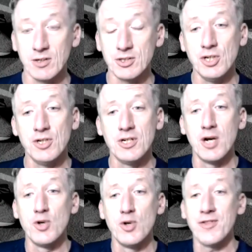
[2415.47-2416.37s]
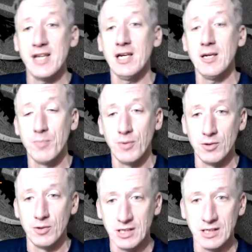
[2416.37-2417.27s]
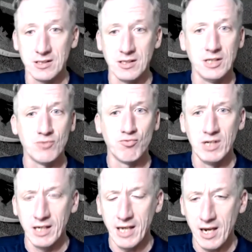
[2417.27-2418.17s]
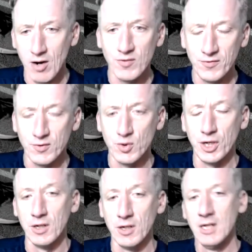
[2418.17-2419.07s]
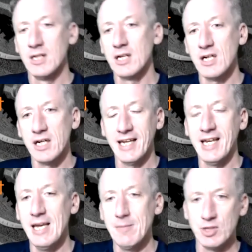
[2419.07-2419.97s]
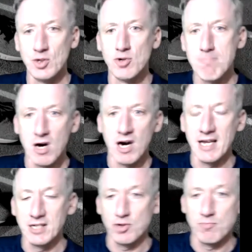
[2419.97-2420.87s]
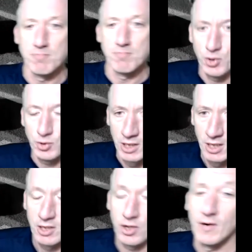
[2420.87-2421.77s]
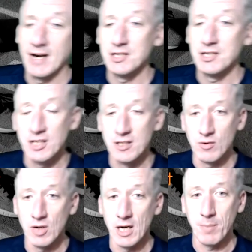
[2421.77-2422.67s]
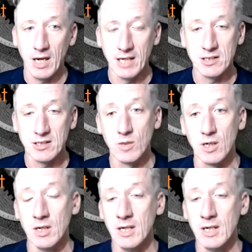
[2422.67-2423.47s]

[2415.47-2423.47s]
Do you know your thinking process that is really helpful for you, that kind of keeps your mind, your mood, your energy in the right place as well?